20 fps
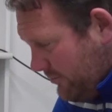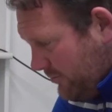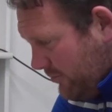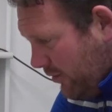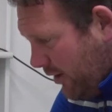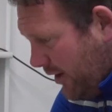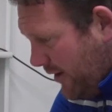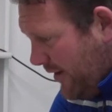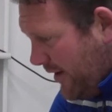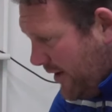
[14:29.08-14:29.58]

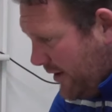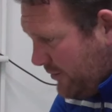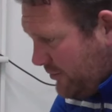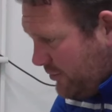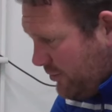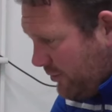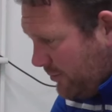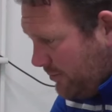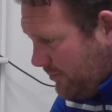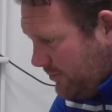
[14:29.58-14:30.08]
right now
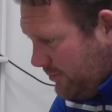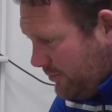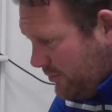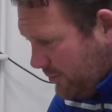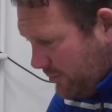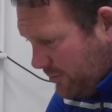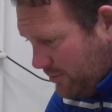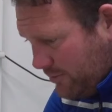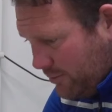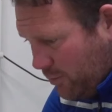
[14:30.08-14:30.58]
to
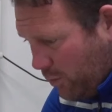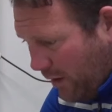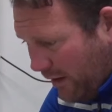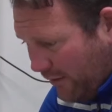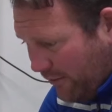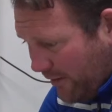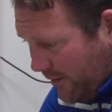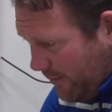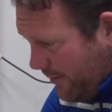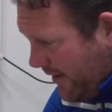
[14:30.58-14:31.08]

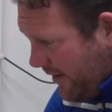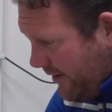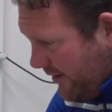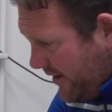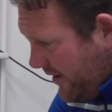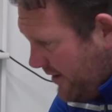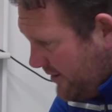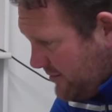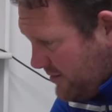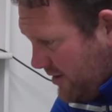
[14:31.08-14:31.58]
worry
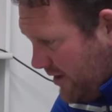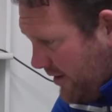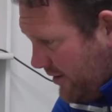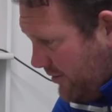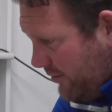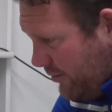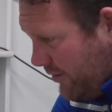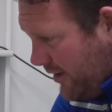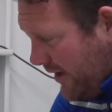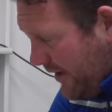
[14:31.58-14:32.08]
about Kings
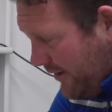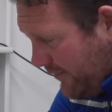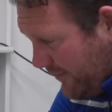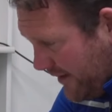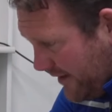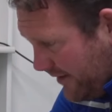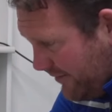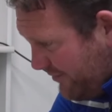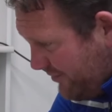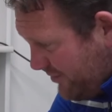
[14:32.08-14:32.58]
Lynn or how
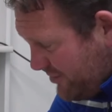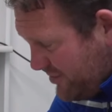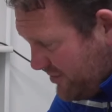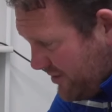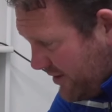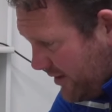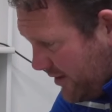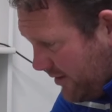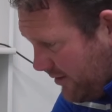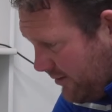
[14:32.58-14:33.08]
they
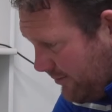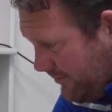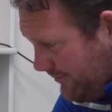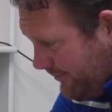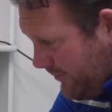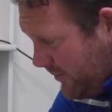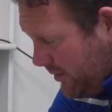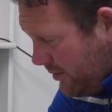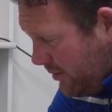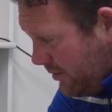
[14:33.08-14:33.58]
foresee
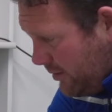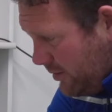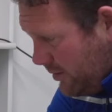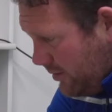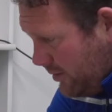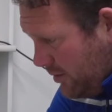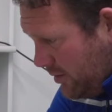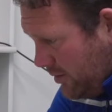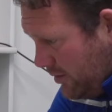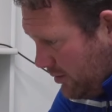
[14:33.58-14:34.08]

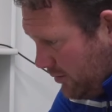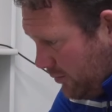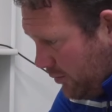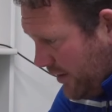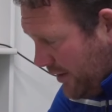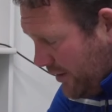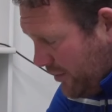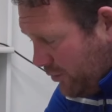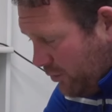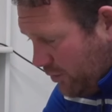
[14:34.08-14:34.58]

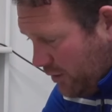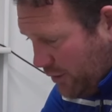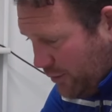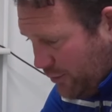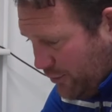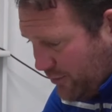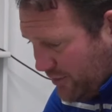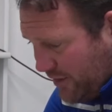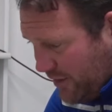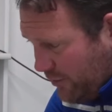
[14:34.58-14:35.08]
winning or
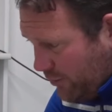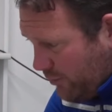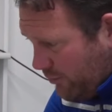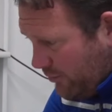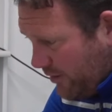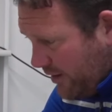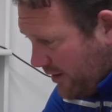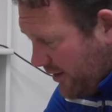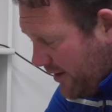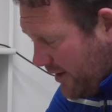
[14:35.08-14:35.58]
losing
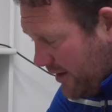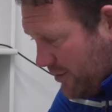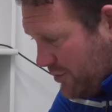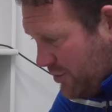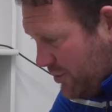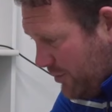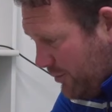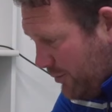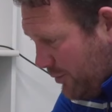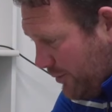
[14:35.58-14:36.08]
or
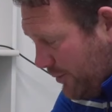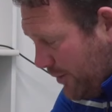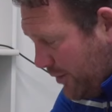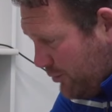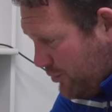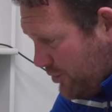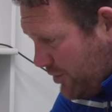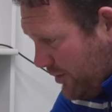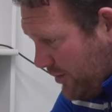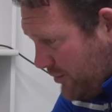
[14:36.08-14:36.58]
relegation and
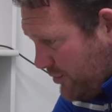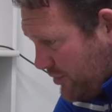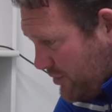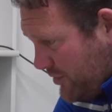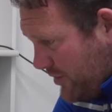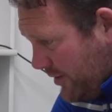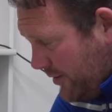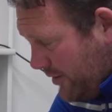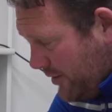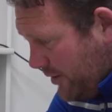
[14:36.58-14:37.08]
promotion. I
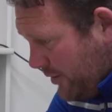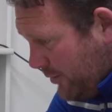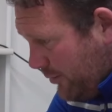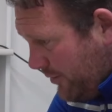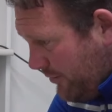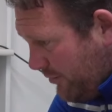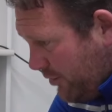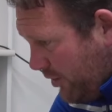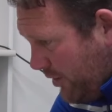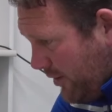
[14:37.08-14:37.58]
just think, you know,
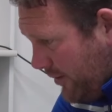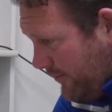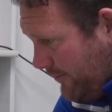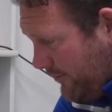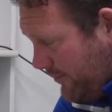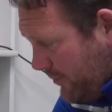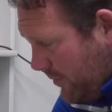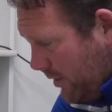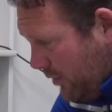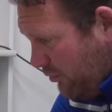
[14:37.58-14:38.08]
I
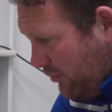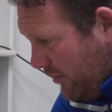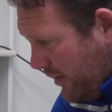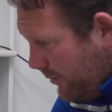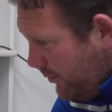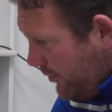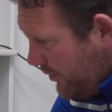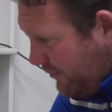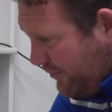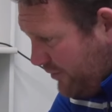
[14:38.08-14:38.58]

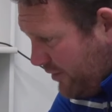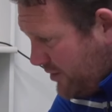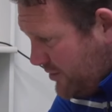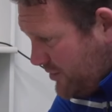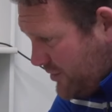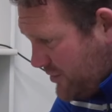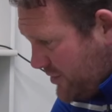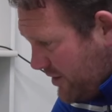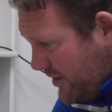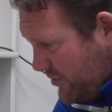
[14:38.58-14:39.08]
really want to
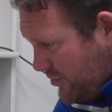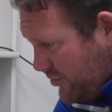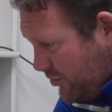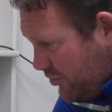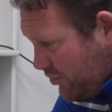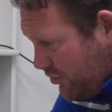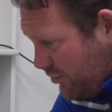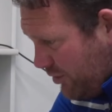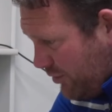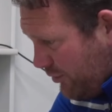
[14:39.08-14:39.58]
finish the season
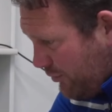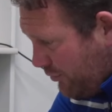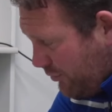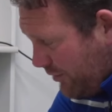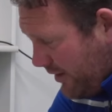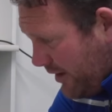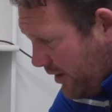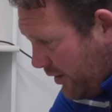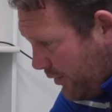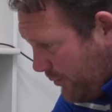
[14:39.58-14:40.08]
strong,
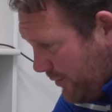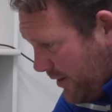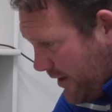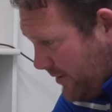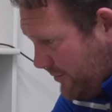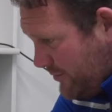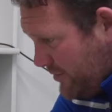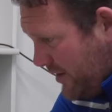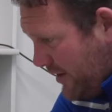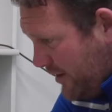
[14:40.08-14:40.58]
3 home
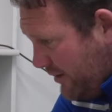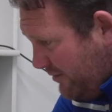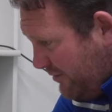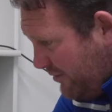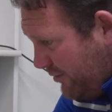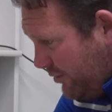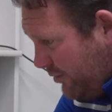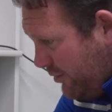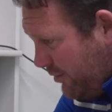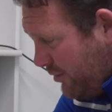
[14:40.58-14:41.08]
games out of
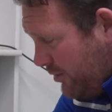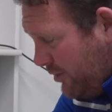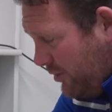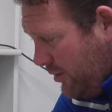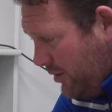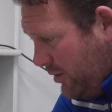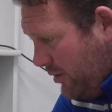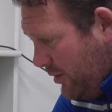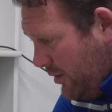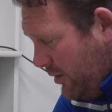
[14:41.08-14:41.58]
4.
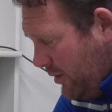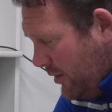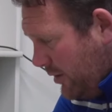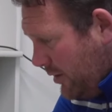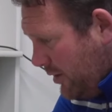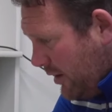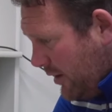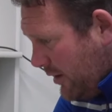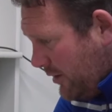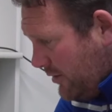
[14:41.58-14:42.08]

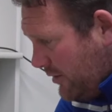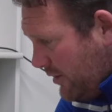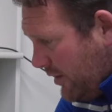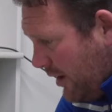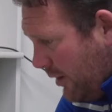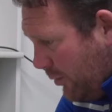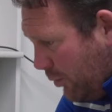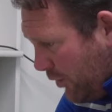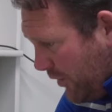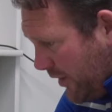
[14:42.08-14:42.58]
And
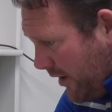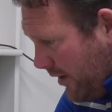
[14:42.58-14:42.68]
I